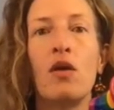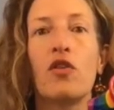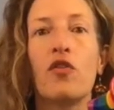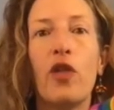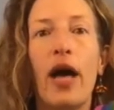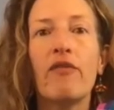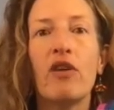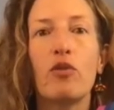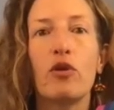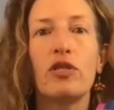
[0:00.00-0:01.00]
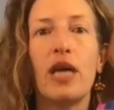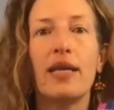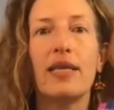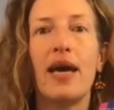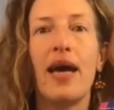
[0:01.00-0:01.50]
The flying rainbow
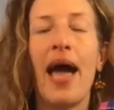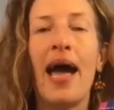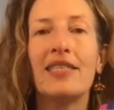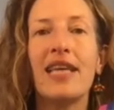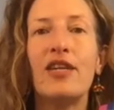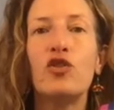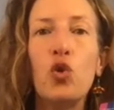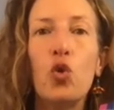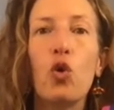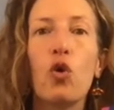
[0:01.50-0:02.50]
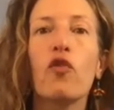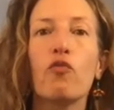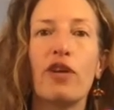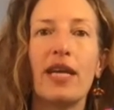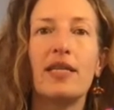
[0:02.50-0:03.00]
lasagna as a tool for
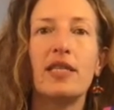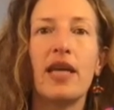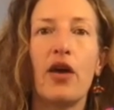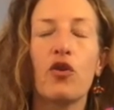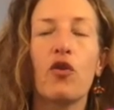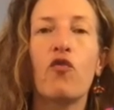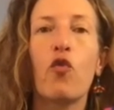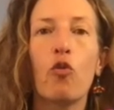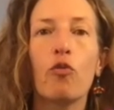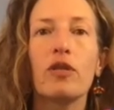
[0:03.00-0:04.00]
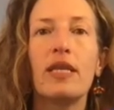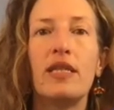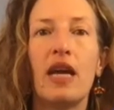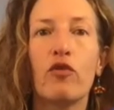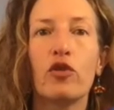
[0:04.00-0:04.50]
bringing together formerly
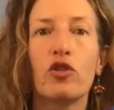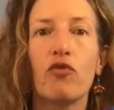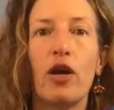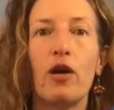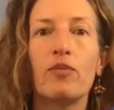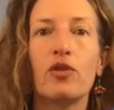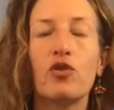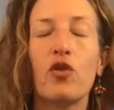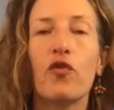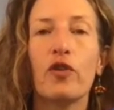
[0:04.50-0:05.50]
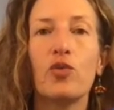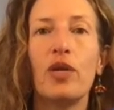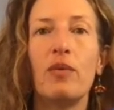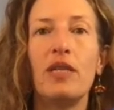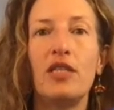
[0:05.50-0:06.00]
divergent realms. So first
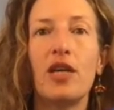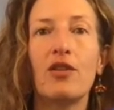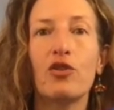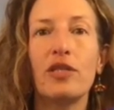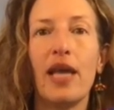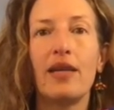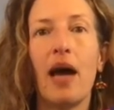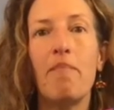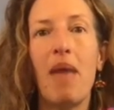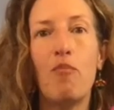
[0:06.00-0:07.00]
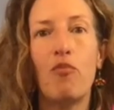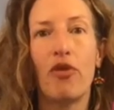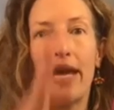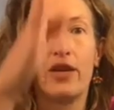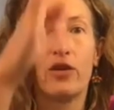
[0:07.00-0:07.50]
we need to understand a
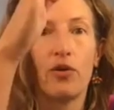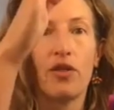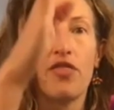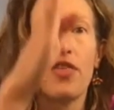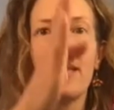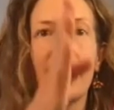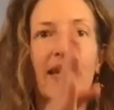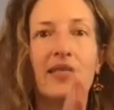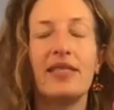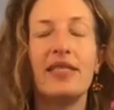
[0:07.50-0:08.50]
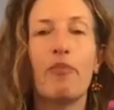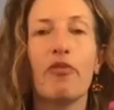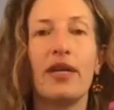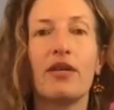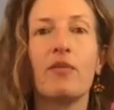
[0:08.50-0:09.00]
membrane, or the thing that is the
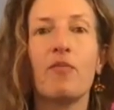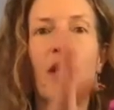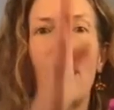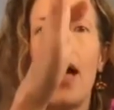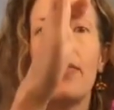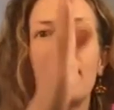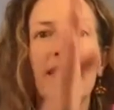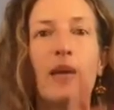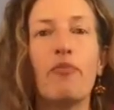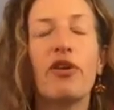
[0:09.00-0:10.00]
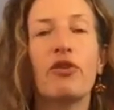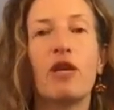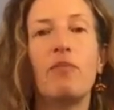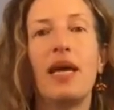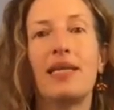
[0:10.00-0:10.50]
separator. And that separator
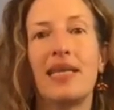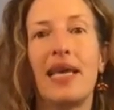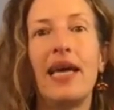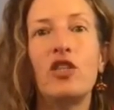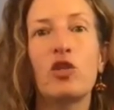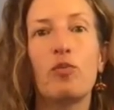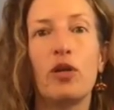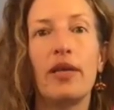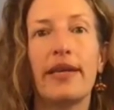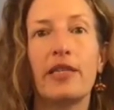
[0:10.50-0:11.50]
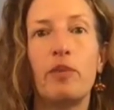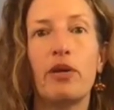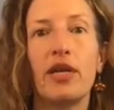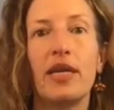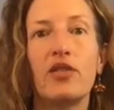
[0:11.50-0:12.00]
can be a tangible
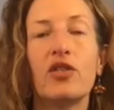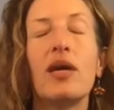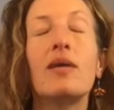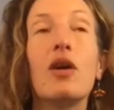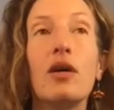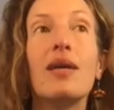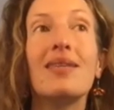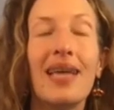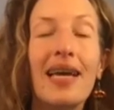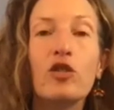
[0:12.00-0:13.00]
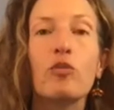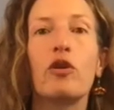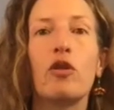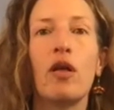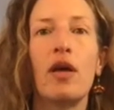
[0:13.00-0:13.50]
experience, a
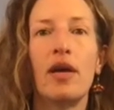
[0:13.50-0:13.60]
tangible